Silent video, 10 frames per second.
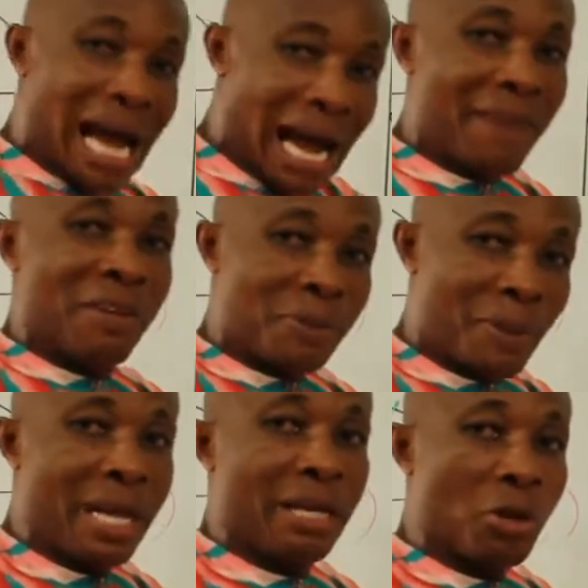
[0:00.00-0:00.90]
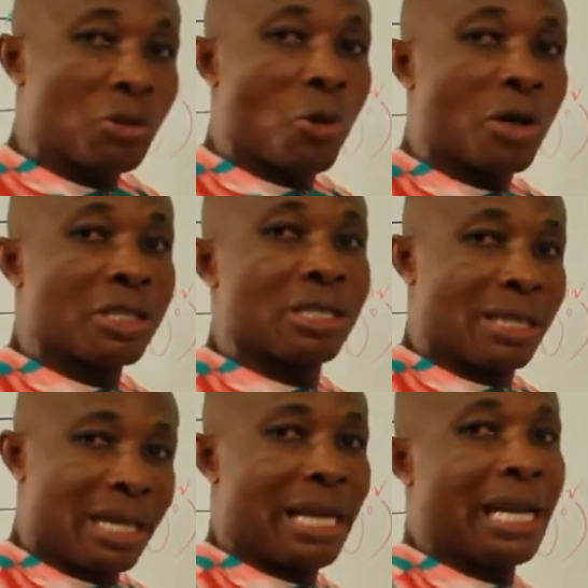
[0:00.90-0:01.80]
I have explained those ones
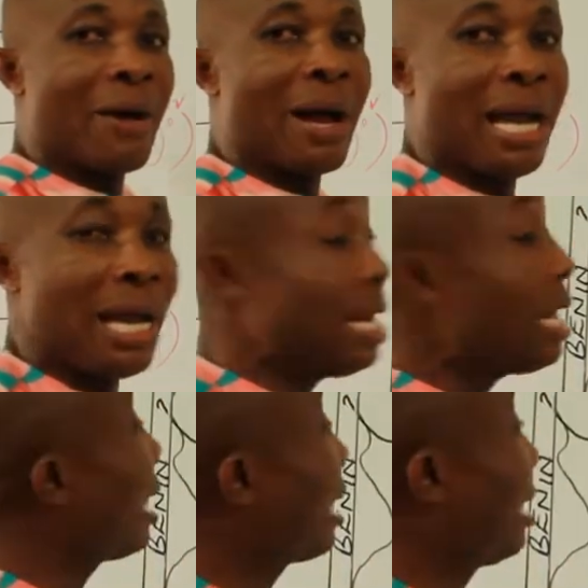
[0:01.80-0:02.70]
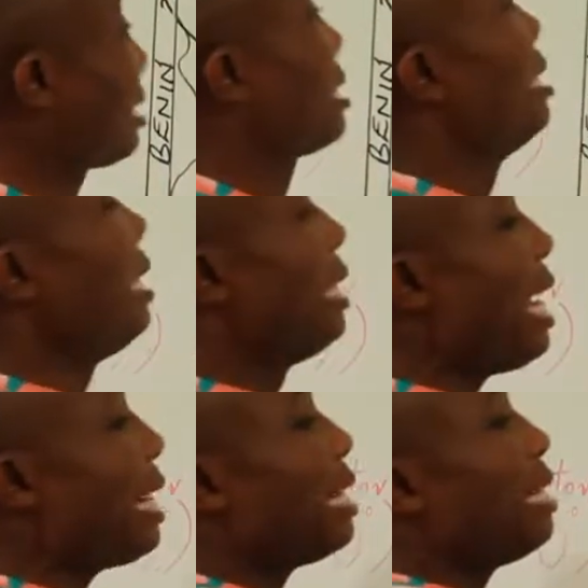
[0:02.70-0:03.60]
in our earlier class.
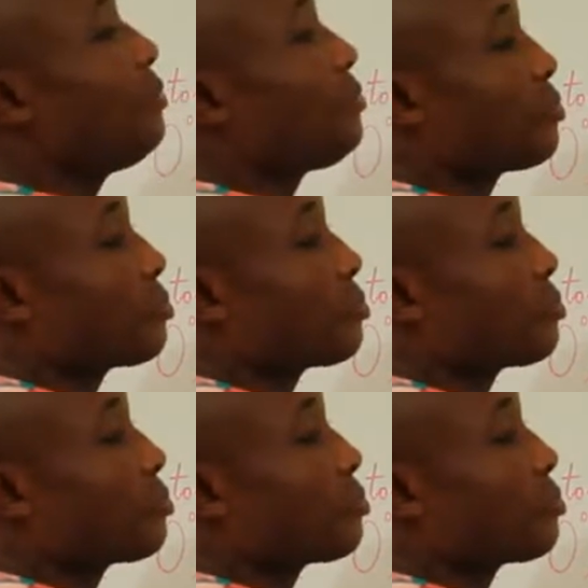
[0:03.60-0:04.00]
Then,